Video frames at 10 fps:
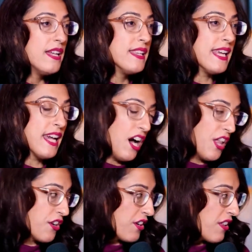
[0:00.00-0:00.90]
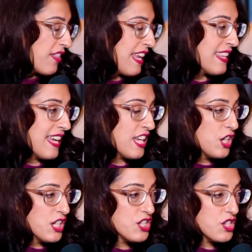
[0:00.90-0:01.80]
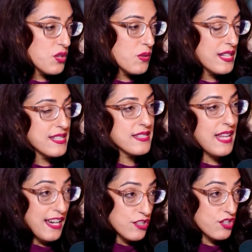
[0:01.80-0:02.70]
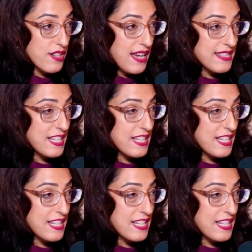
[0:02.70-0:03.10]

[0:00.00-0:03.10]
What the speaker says: The other thing that you can do is exercise,